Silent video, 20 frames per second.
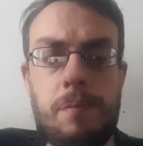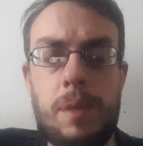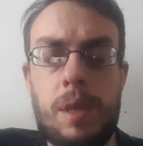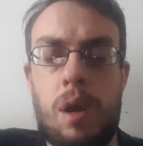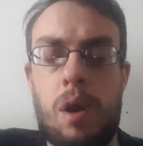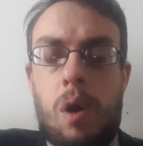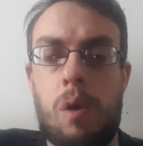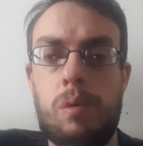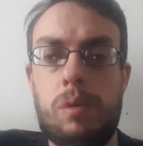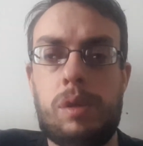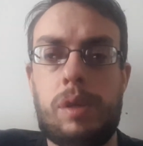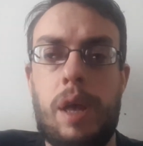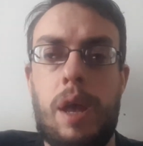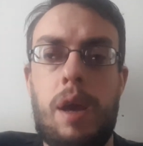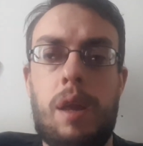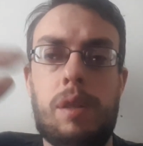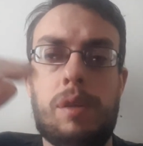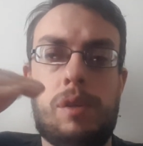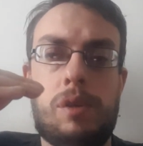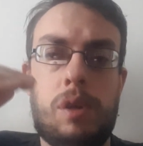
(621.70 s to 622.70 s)

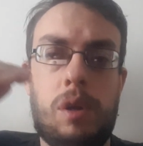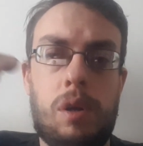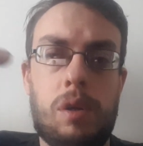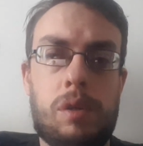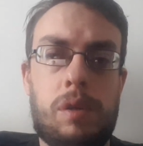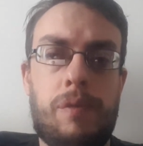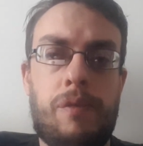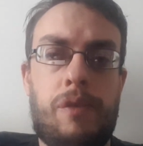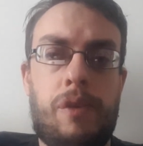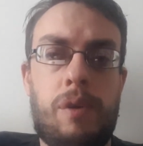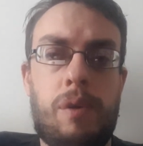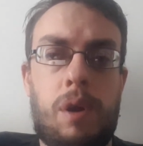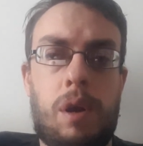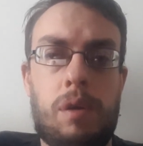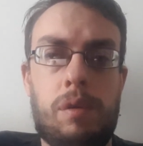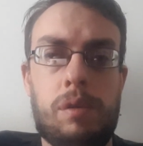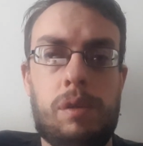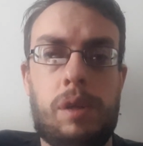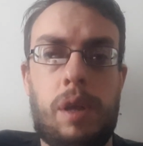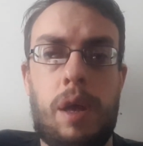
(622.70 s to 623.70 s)
wholesale and sourcing through
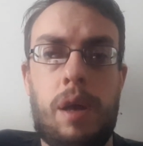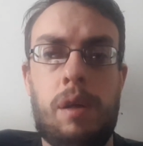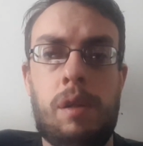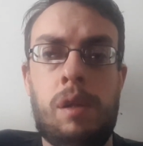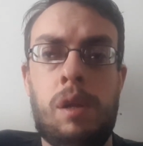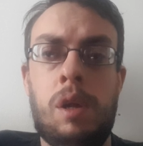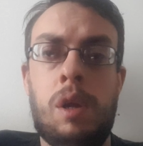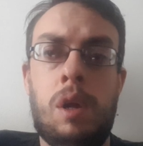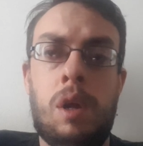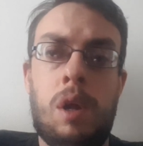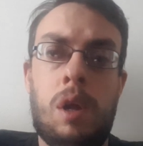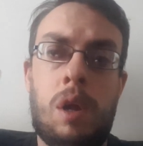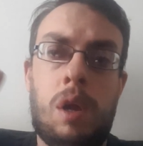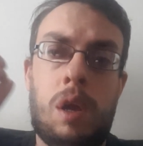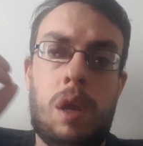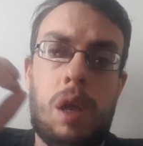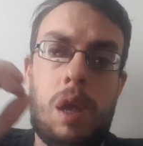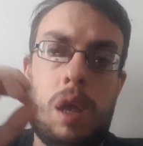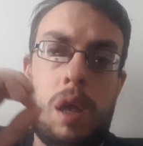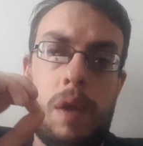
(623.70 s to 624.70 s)
wholesale.
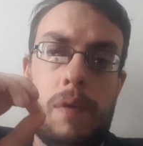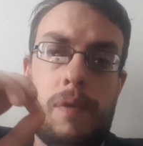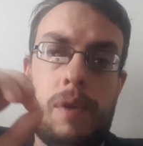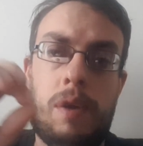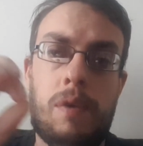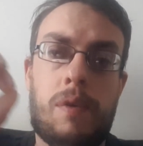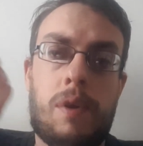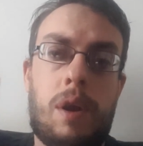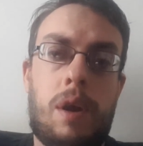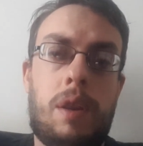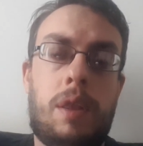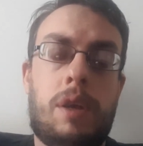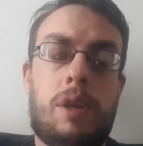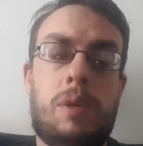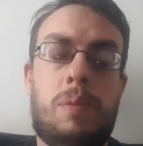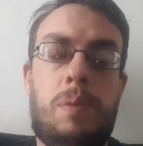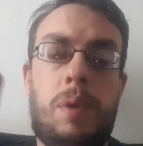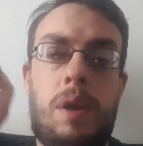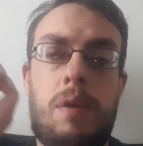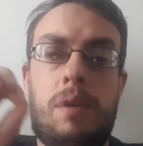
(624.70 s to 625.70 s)
If you've got any
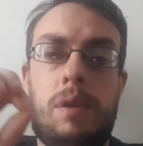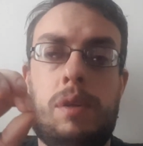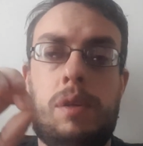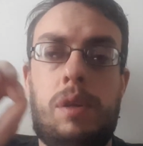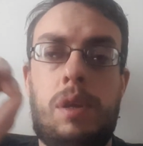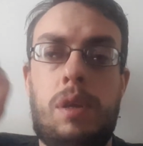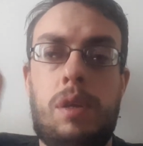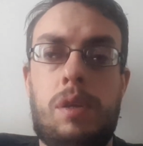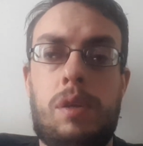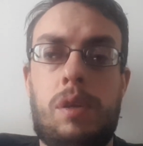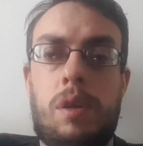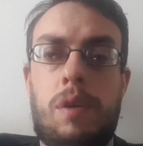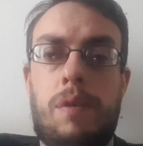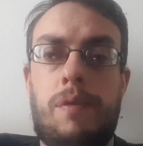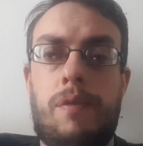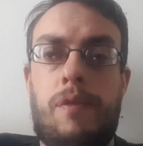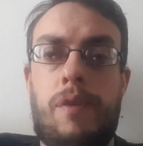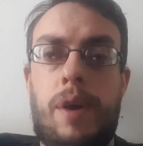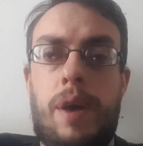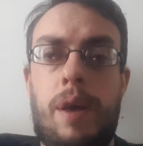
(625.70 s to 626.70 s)
experiences of
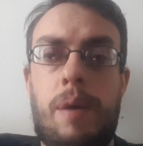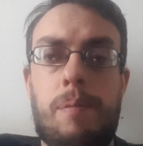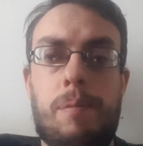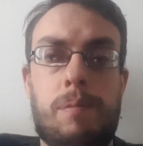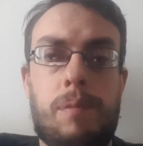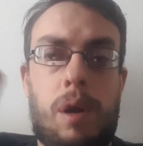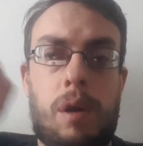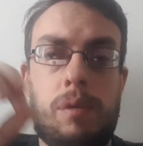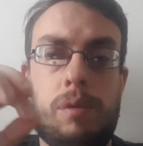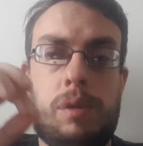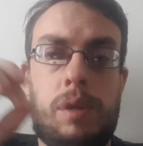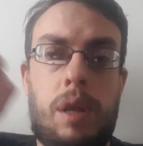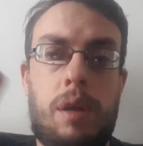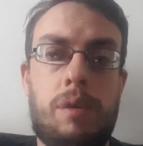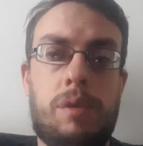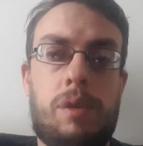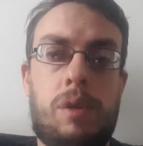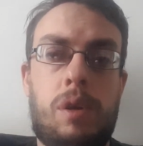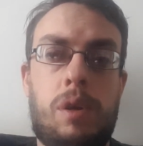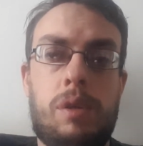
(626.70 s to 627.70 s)
wholesale
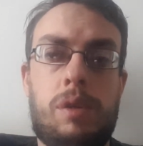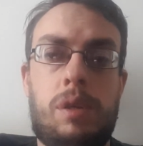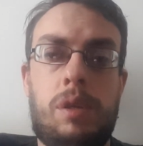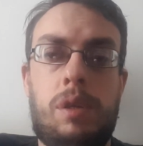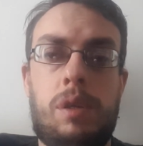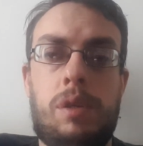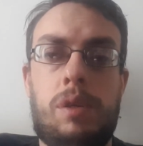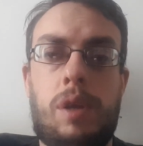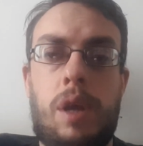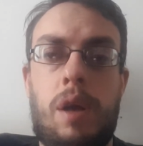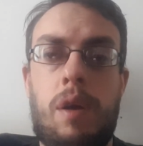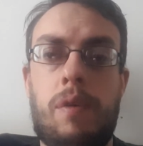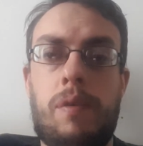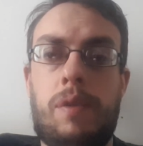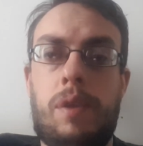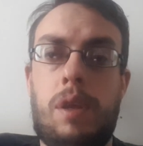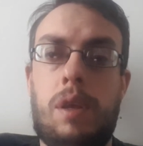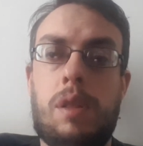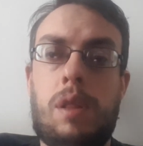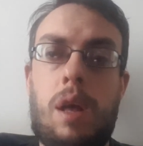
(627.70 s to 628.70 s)
sourcing yourself
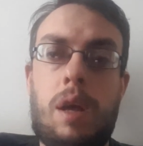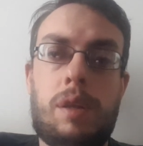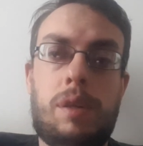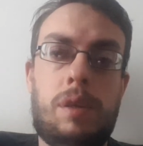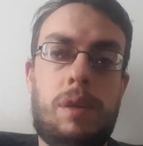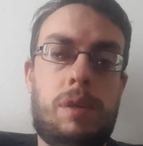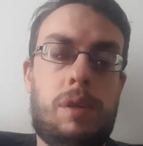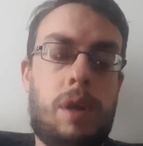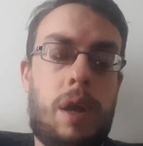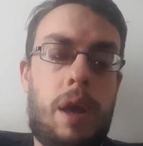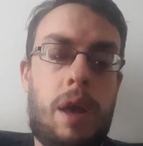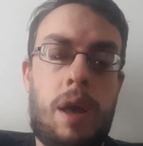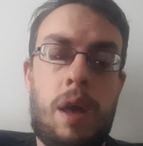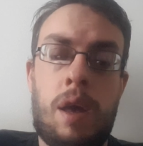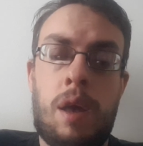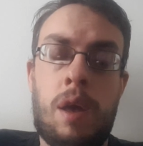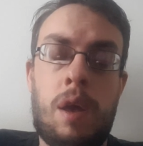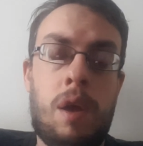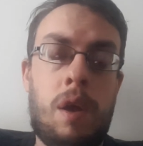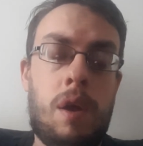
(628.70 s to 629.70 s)
that you'd like to share,
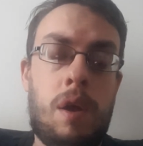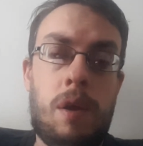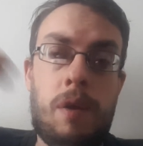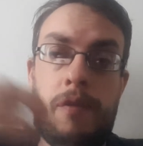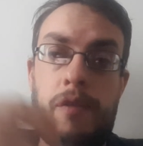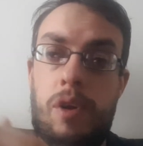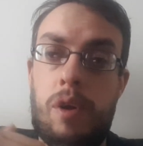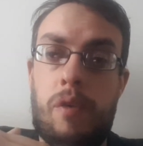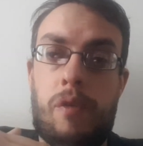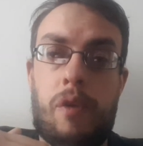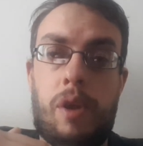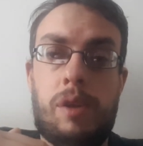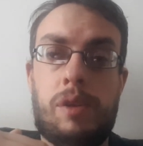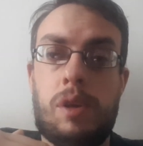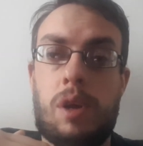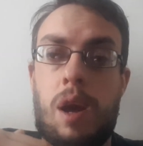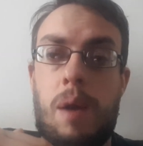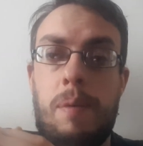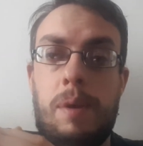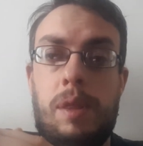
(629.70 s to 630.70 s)
feel free to
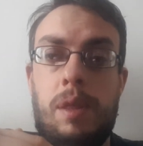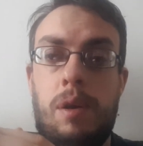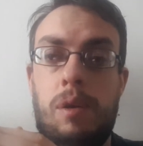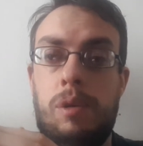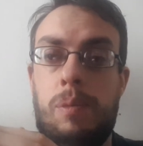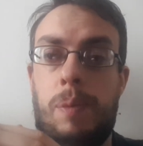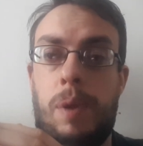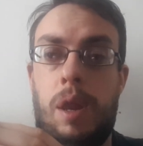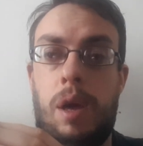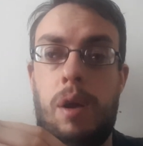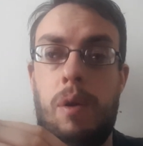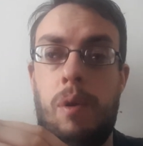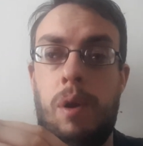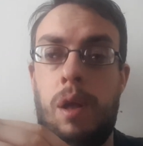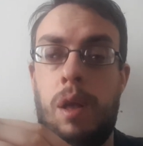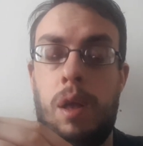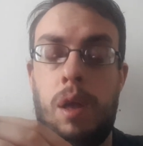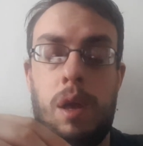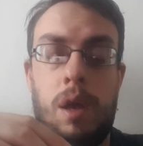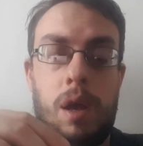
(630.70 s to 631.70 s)
comment those below.
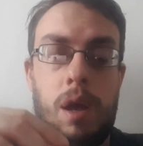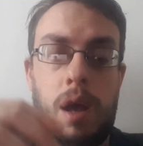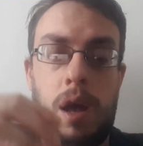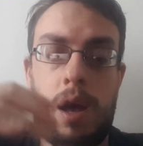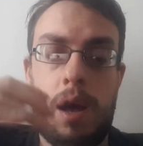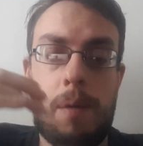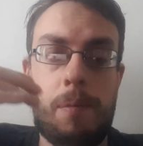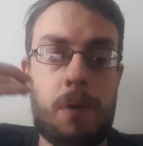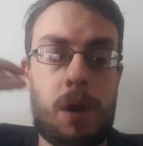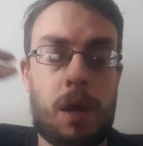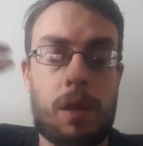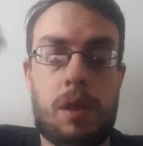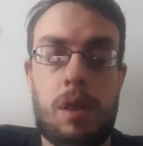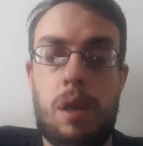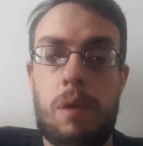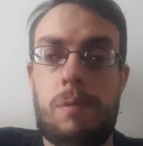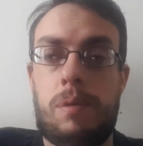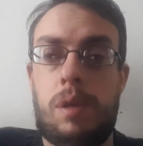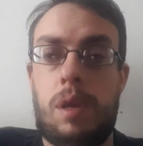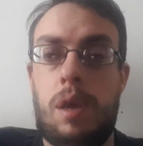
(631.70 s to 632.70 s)
I'd
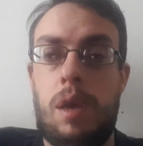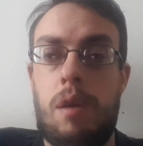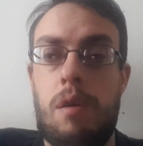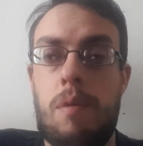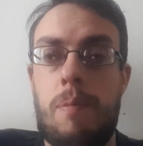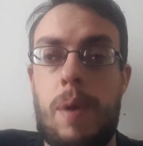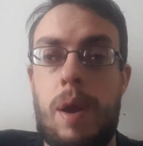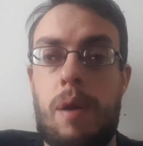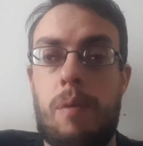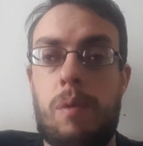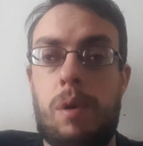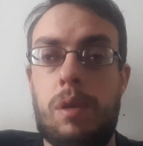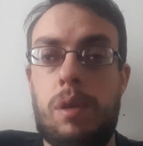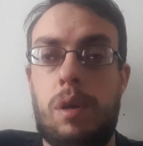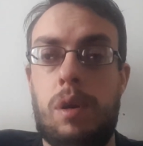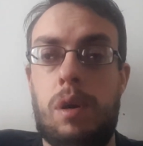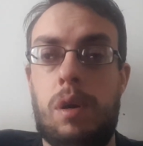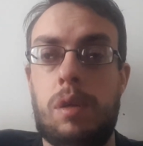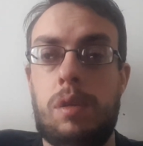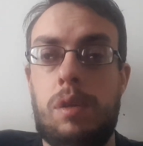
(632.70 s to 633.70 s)
love to hear about what
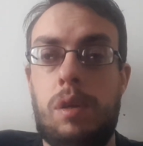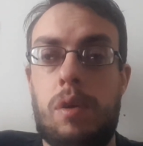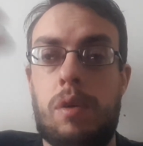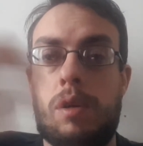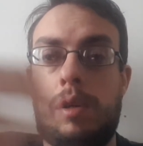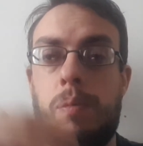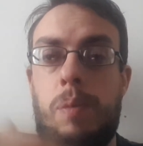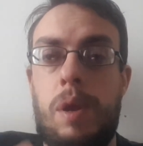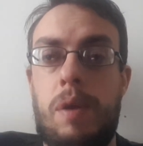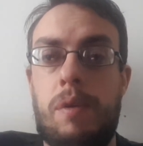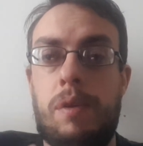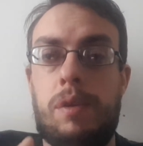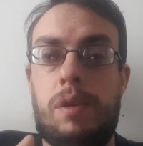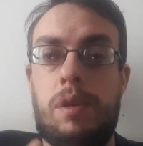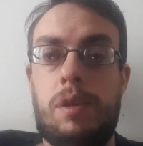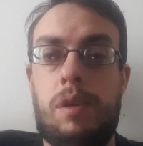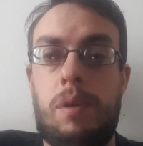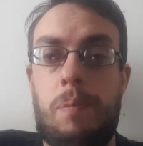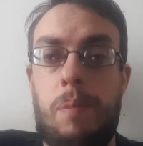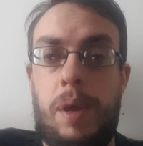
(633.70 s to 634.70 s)
your
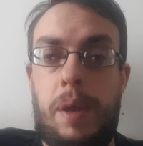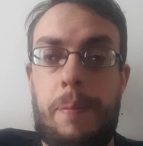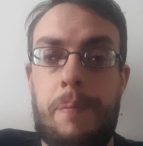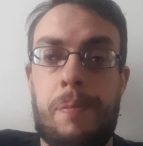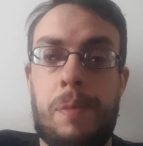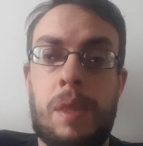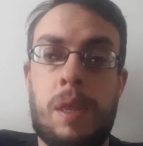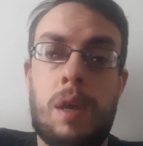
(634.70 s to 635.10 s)
experiences have been.